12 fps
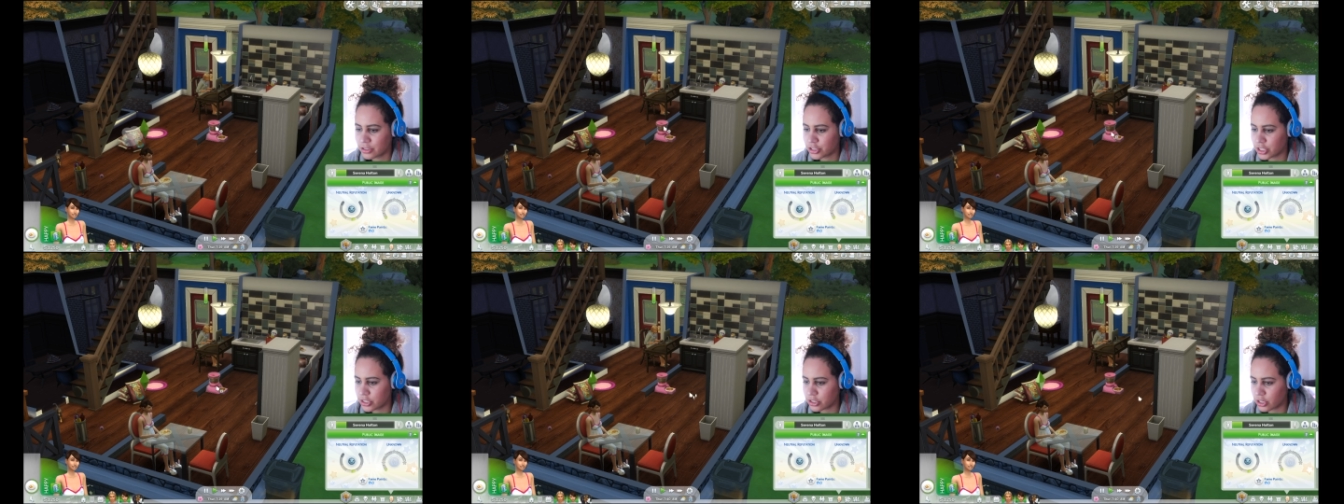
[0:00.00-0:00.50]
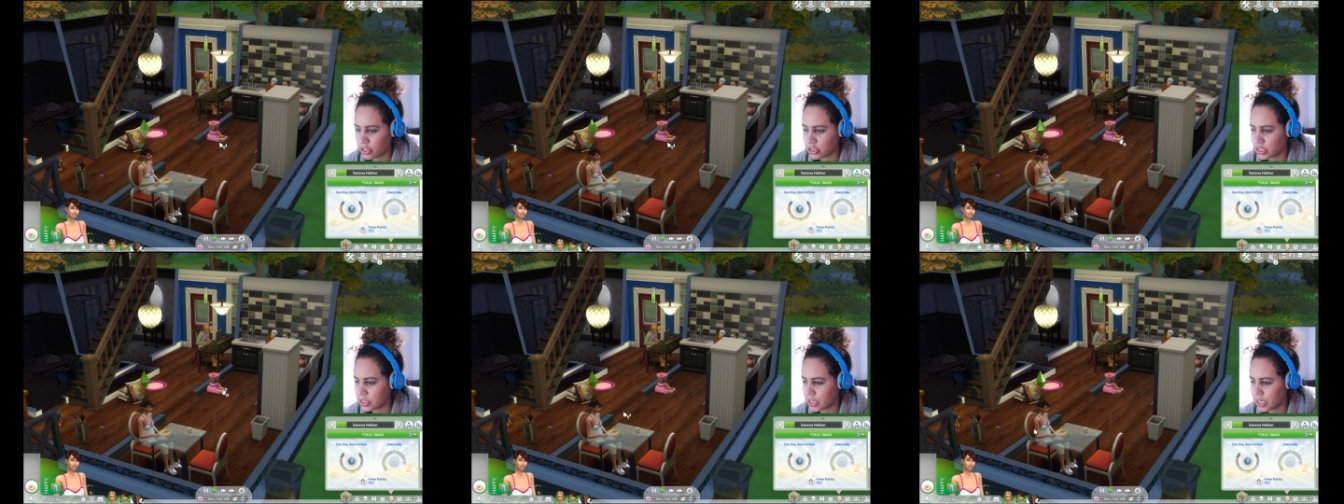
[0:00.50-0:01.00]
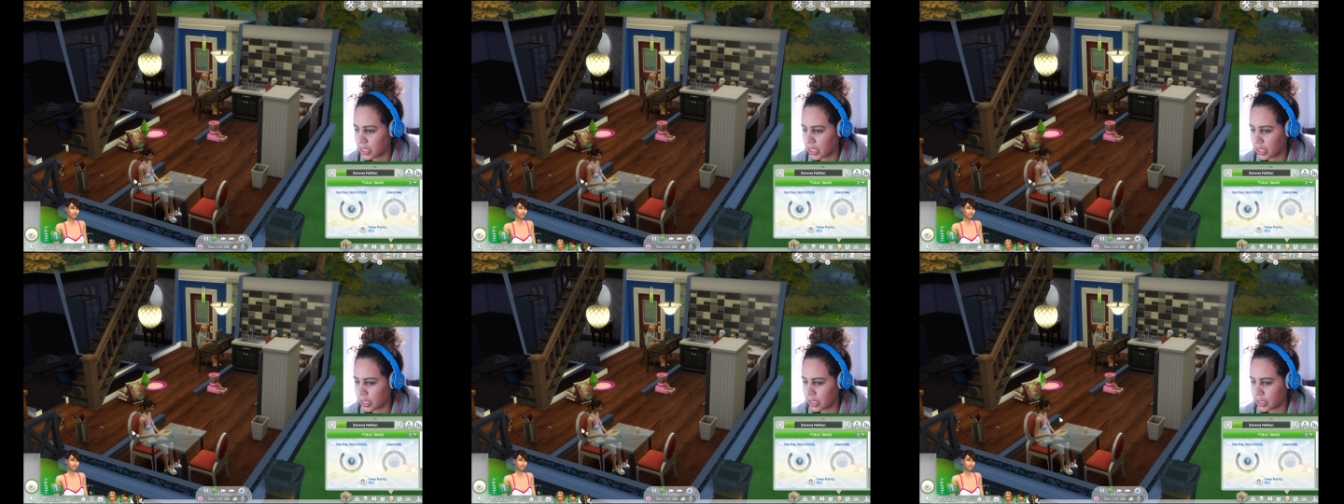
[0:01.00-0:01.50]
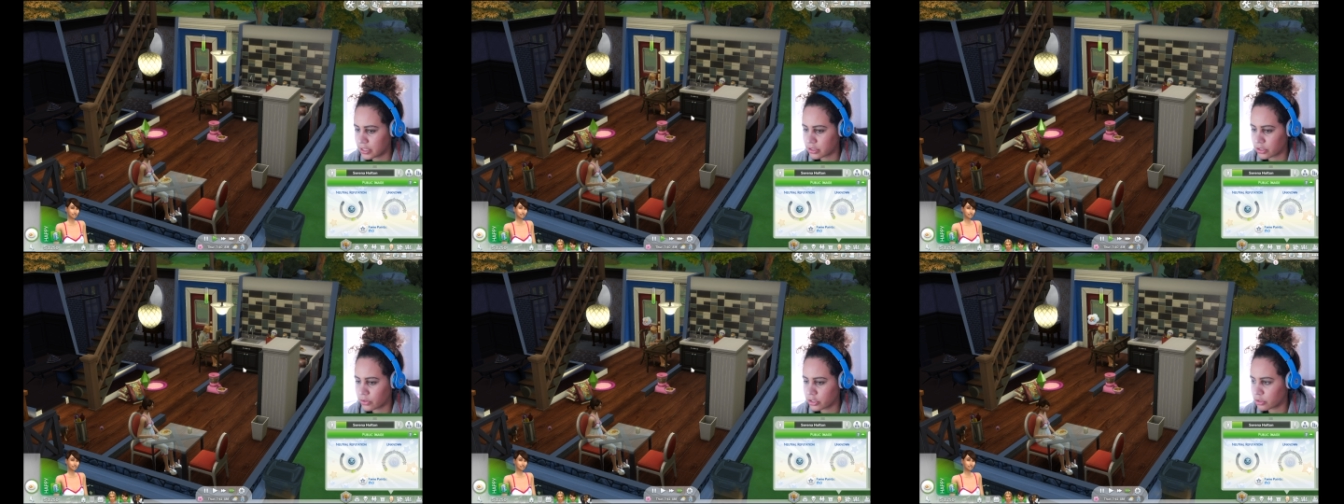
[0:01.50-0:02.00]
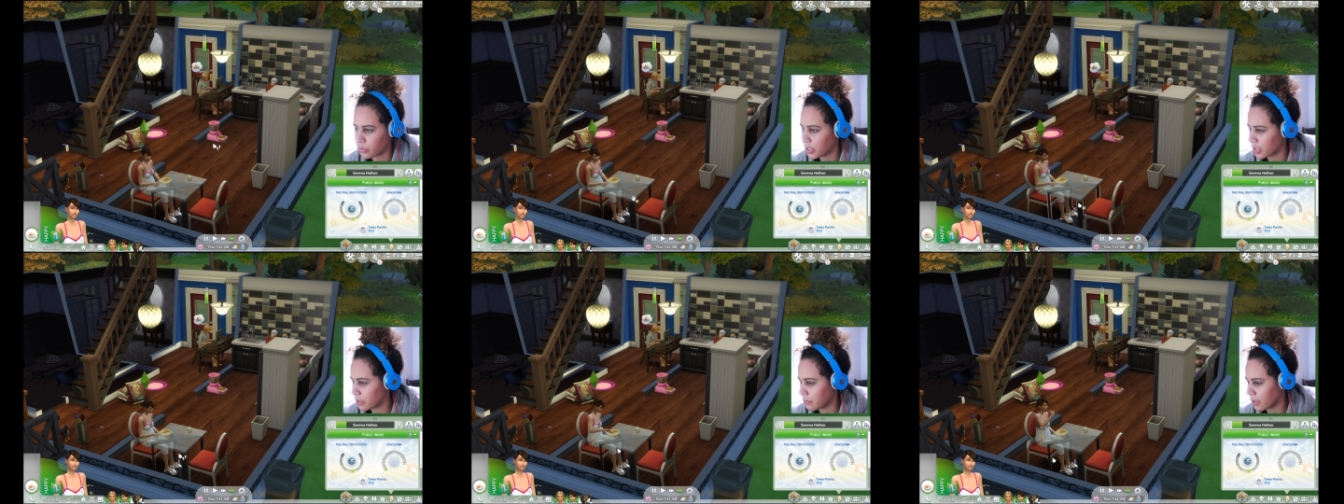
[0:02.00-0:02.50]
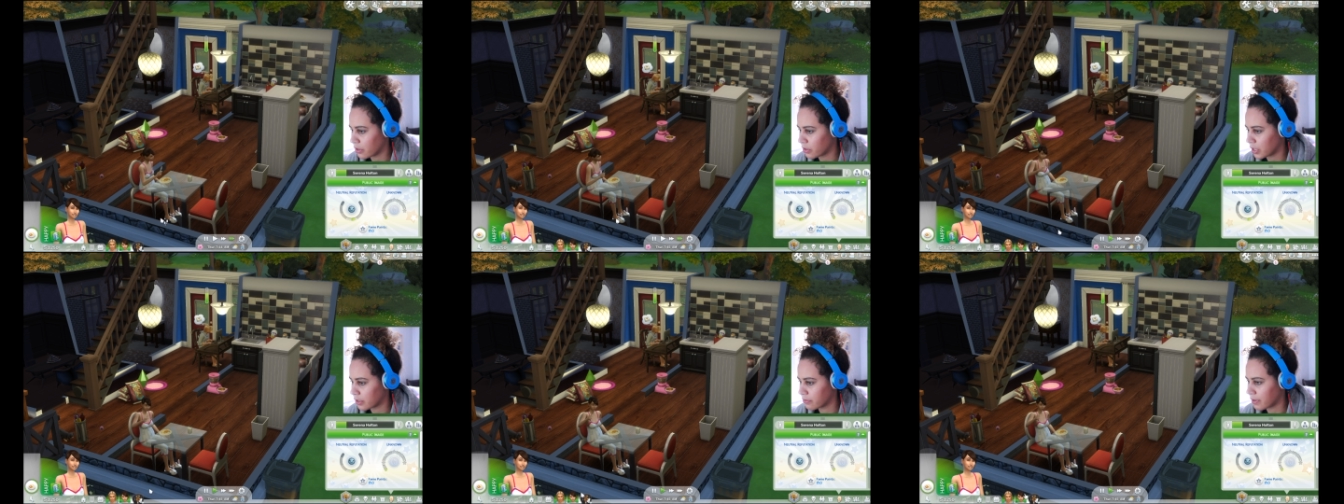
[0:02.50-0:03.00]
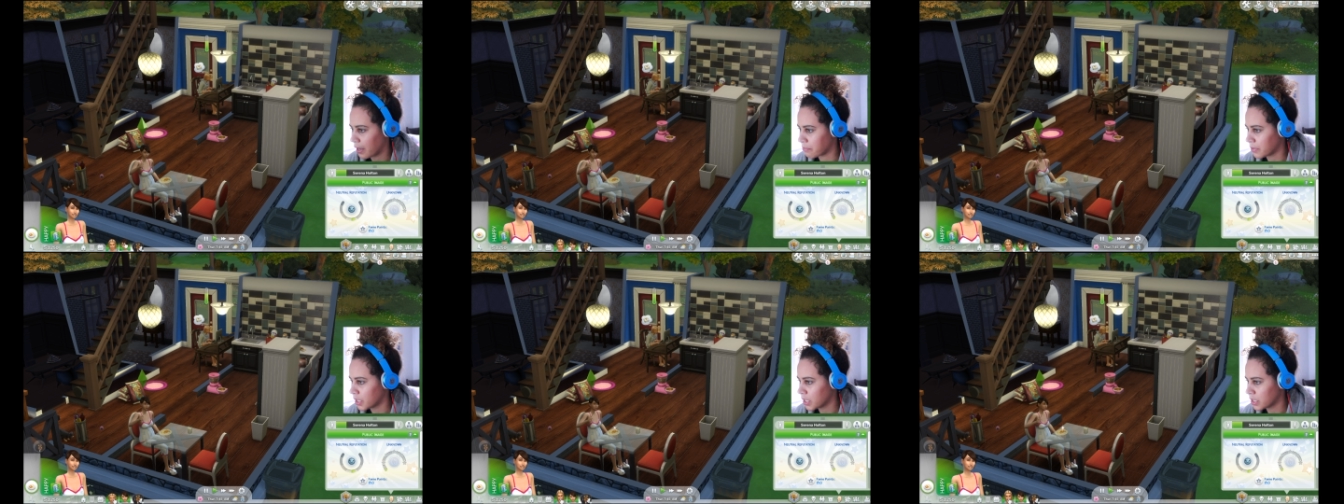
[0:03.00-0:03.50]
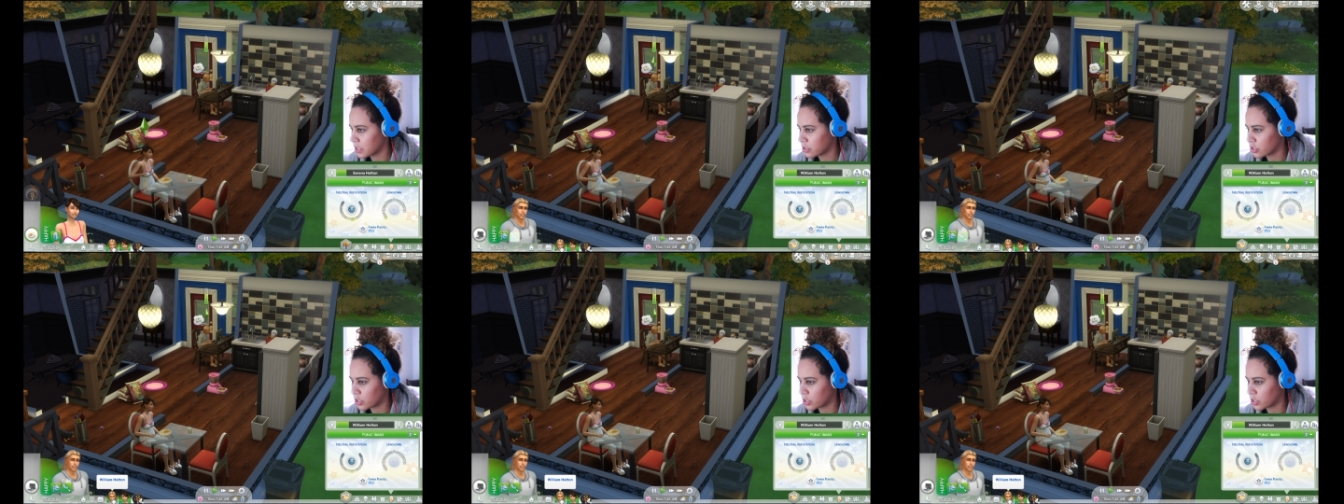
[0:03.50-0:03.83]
She's good. She's eating, he's going to work in about like five minutes.